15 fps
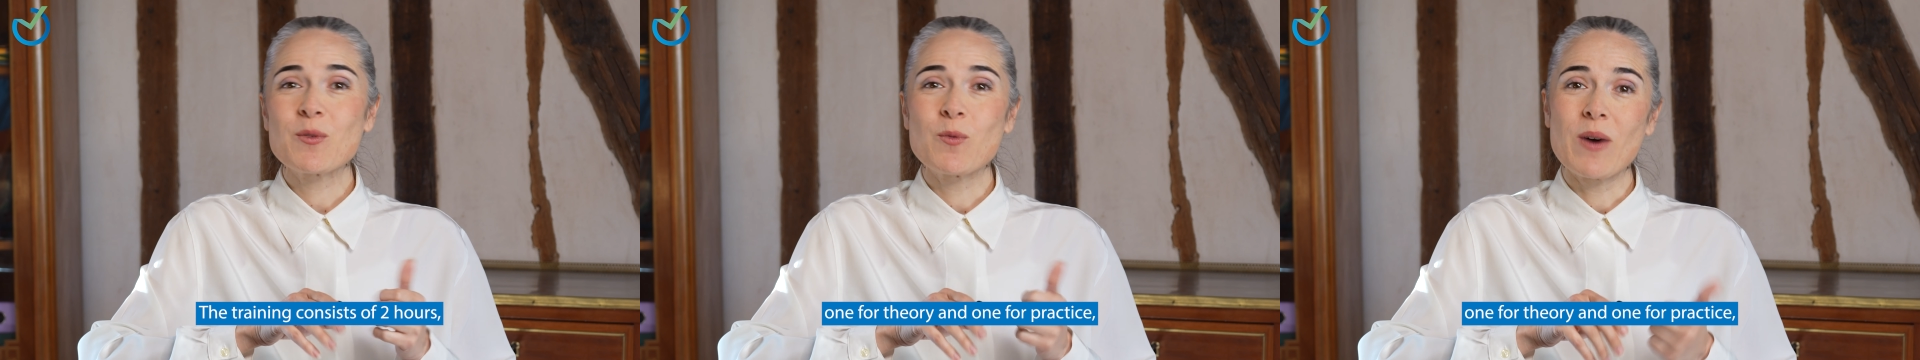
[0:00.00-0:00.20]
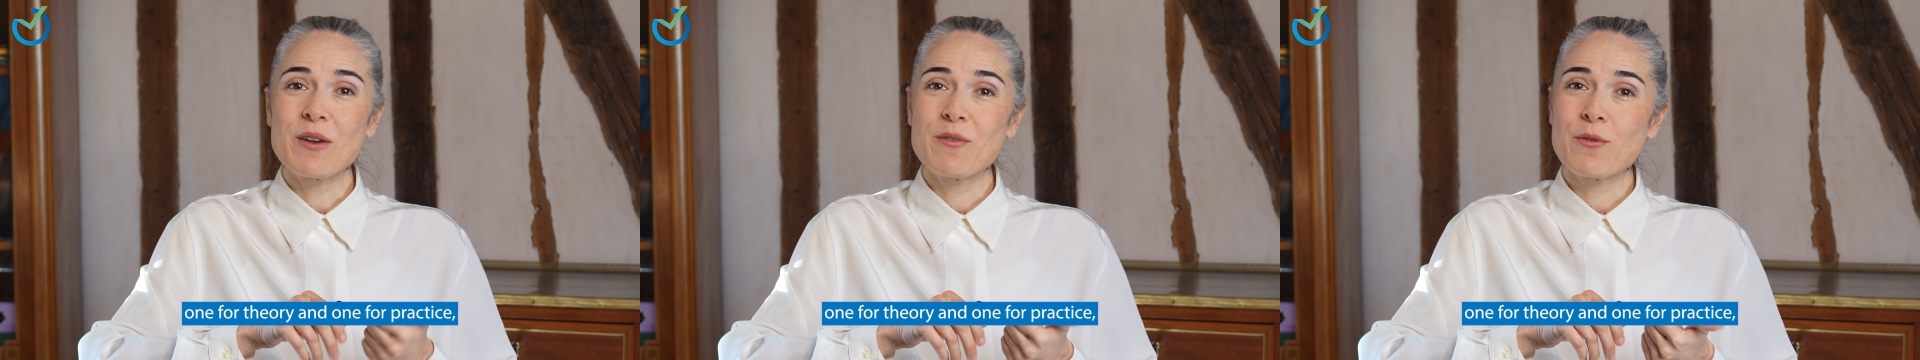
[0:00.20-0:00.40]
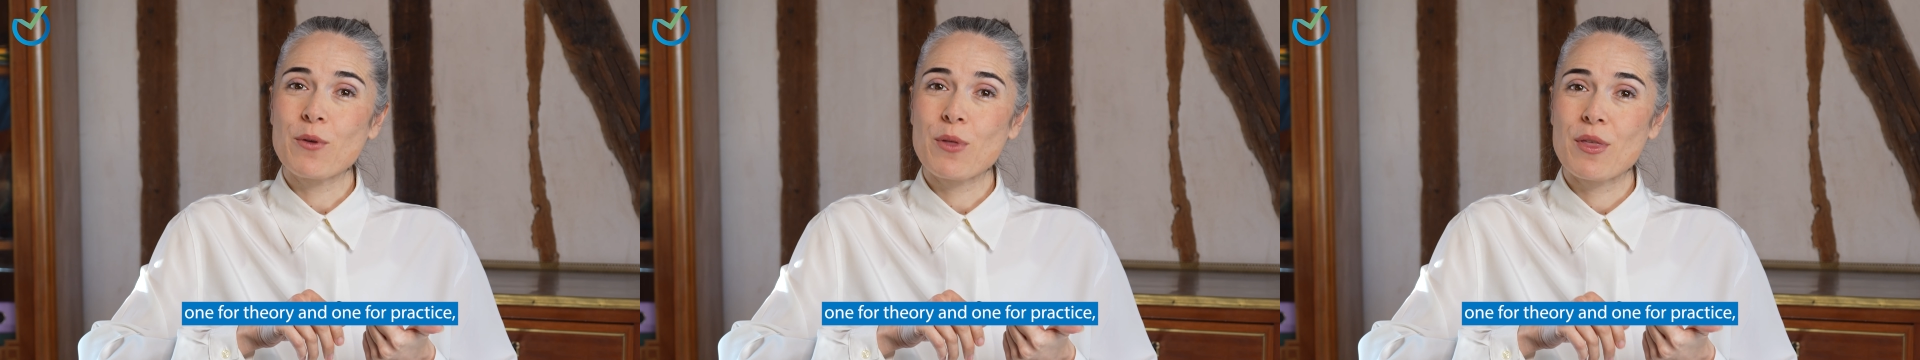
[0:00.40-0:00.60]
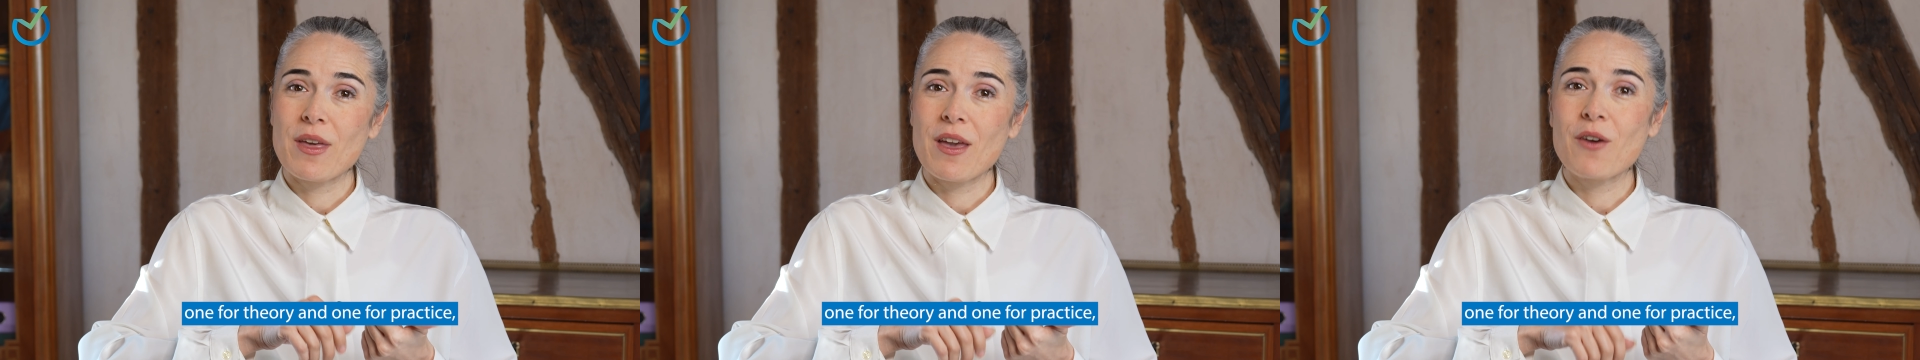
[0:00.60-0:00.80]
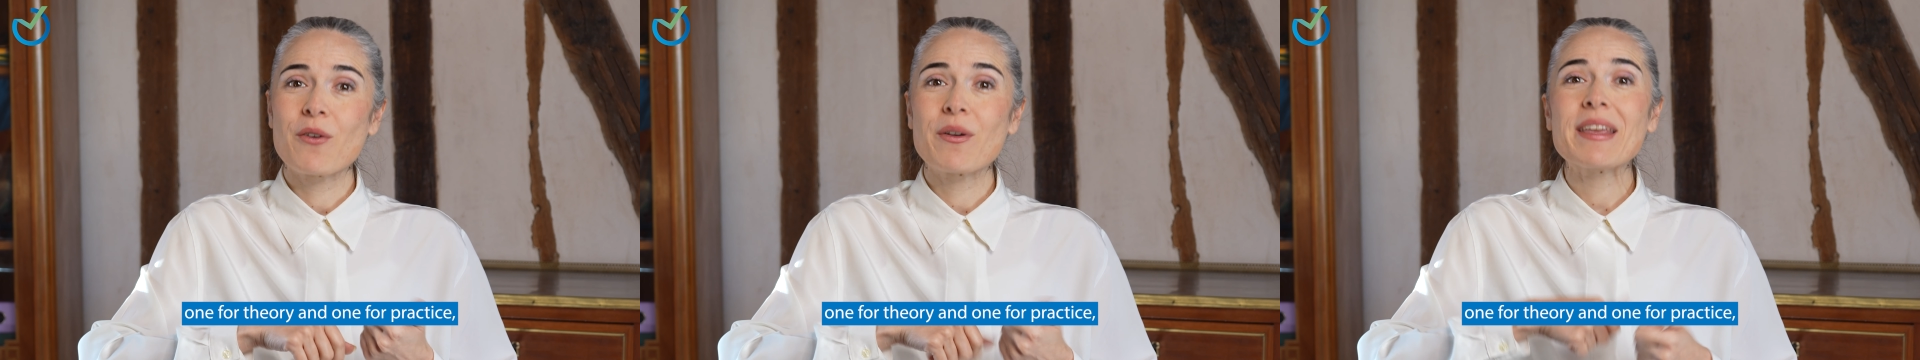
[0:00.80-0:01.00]
one for
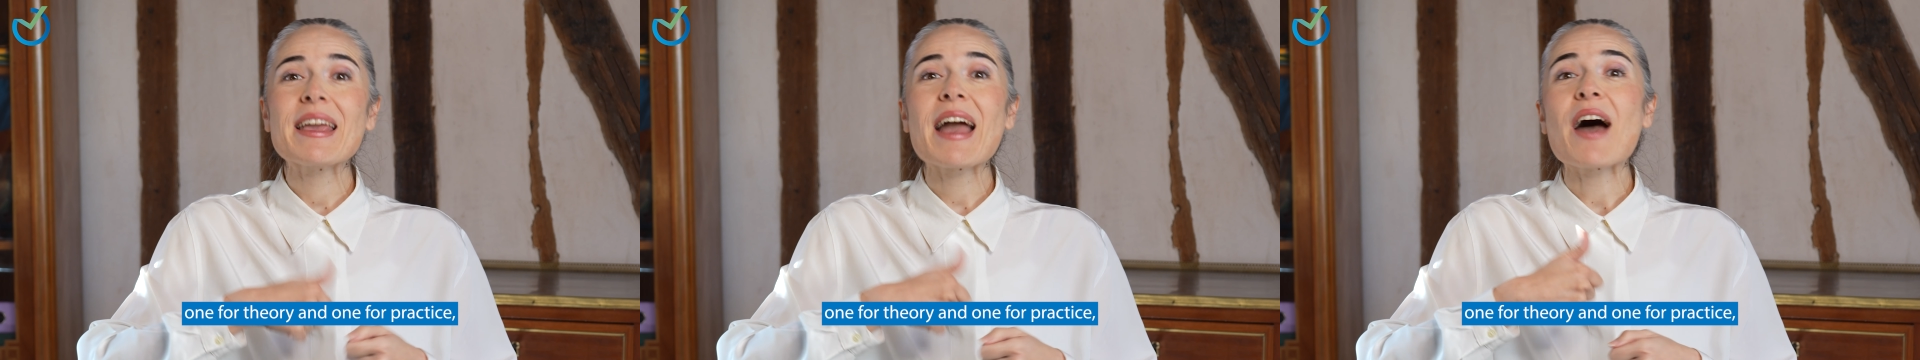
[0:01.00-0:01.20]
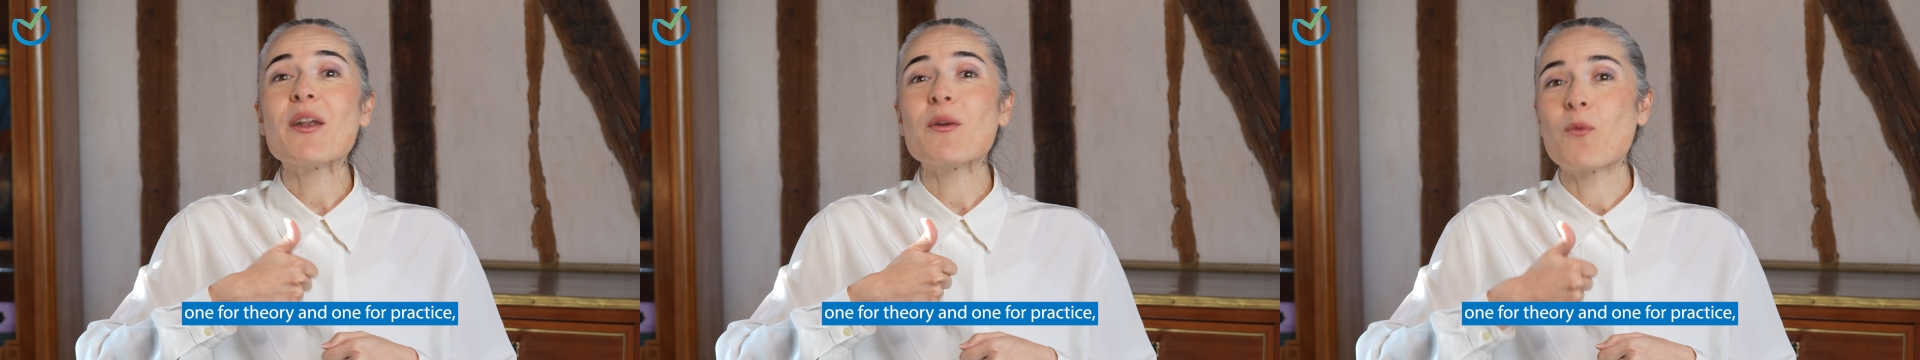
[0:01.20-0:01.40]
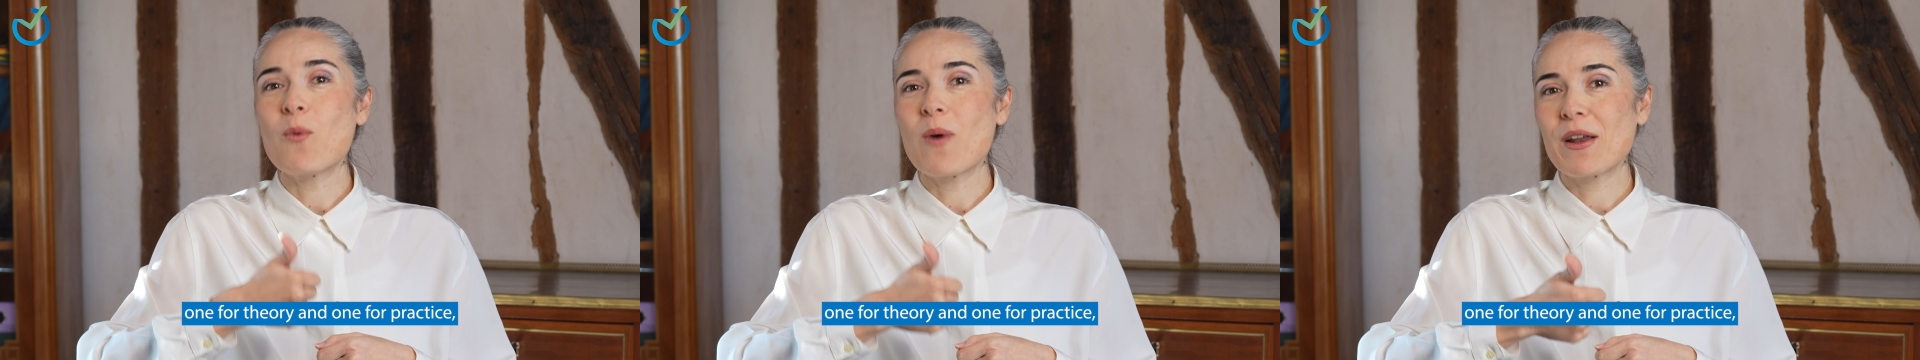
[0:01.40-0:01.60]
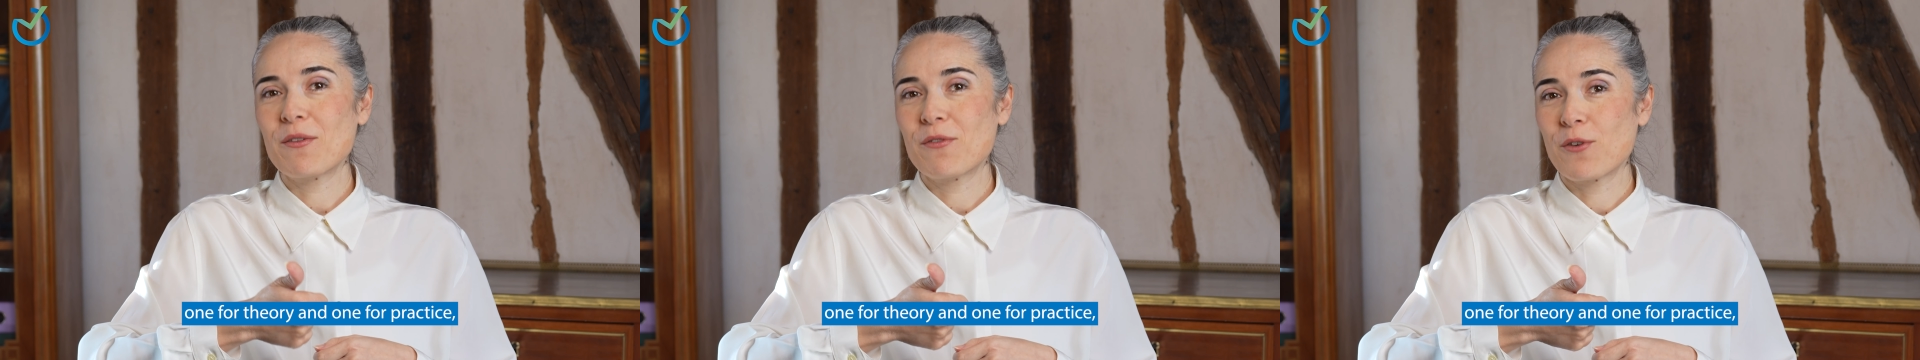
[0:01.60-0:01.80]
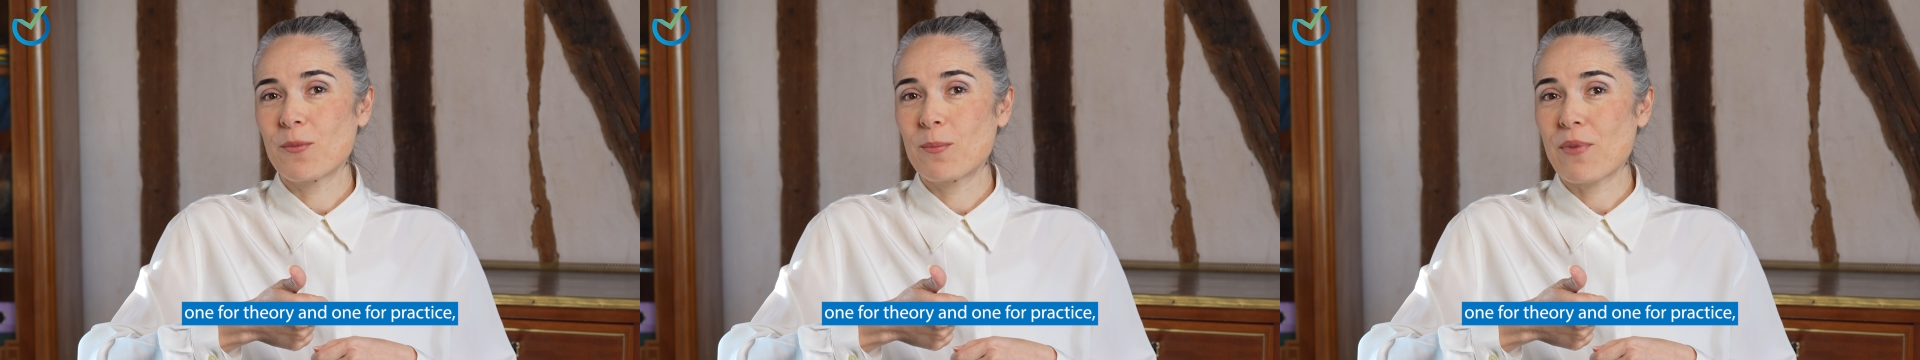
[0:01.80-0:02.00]
theory and one
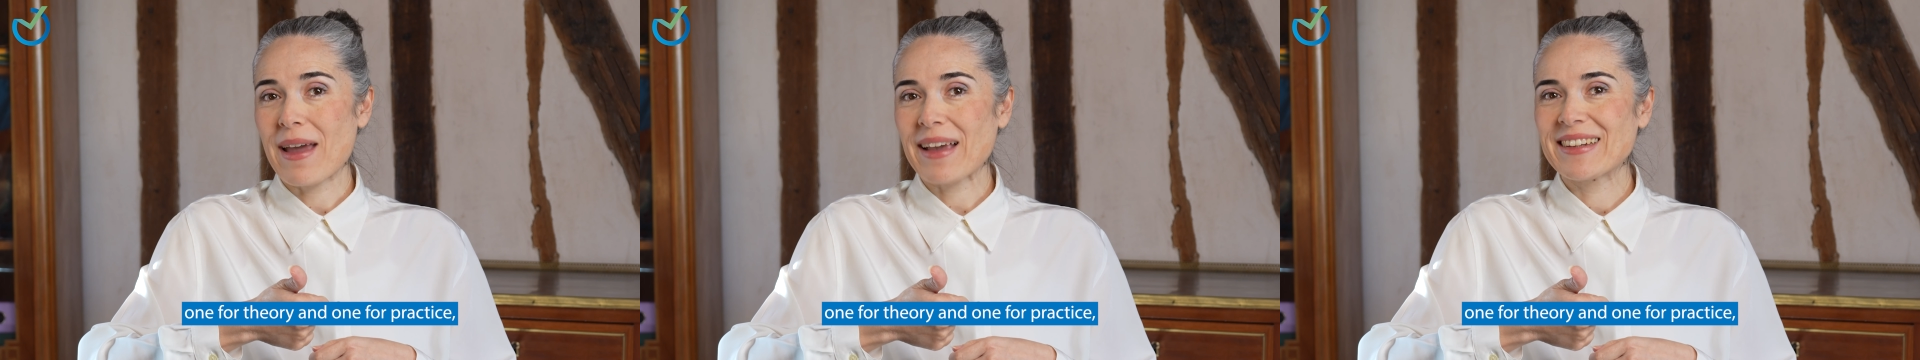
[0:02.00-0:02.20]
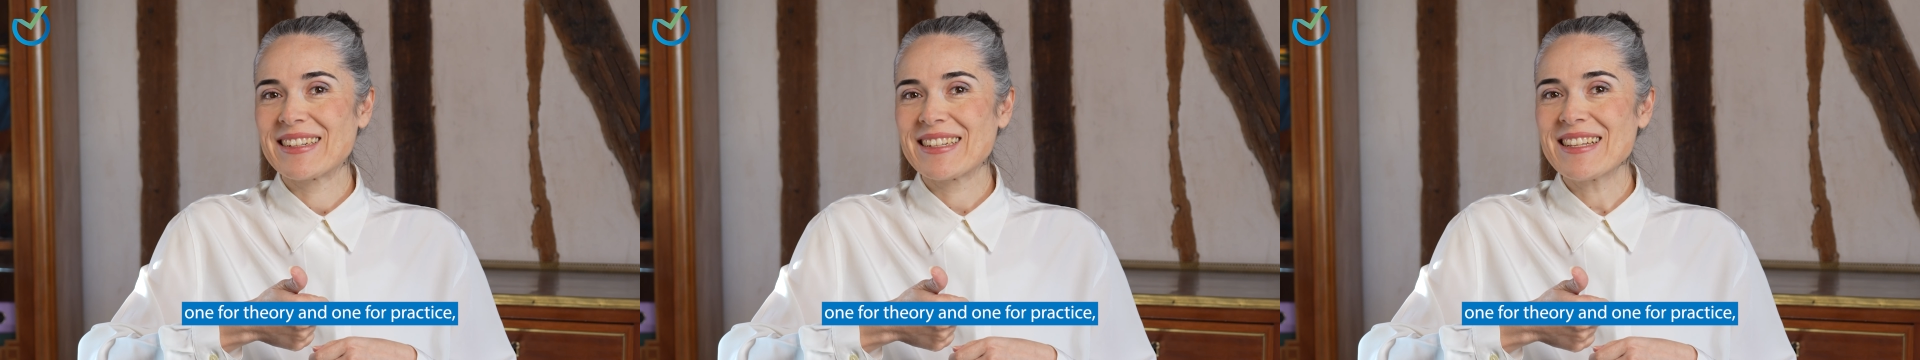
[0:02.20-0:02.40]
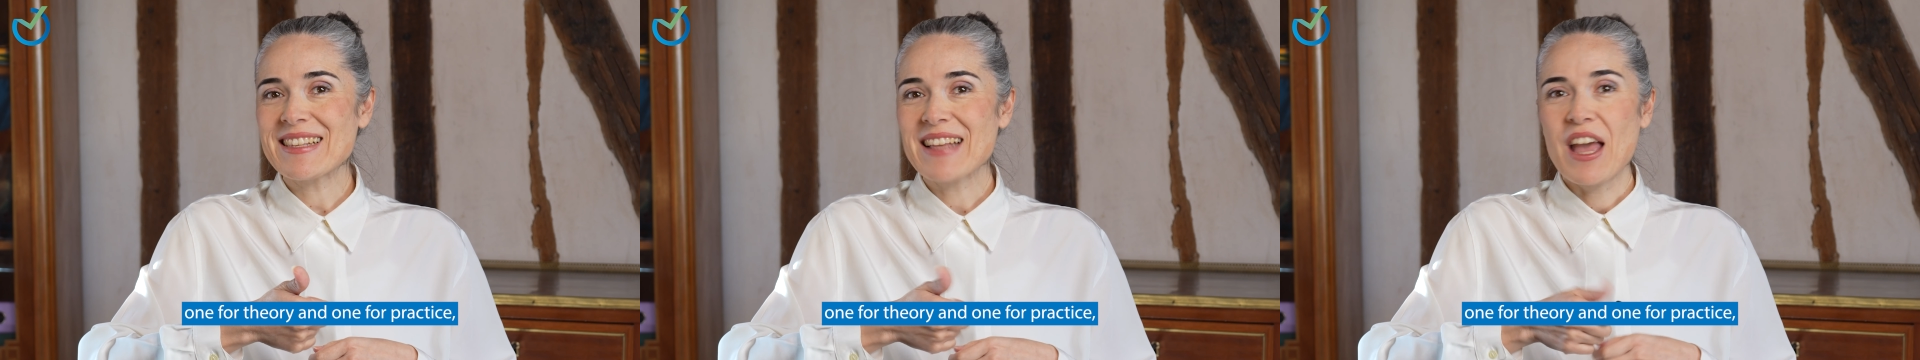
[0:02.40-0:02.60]
for practice,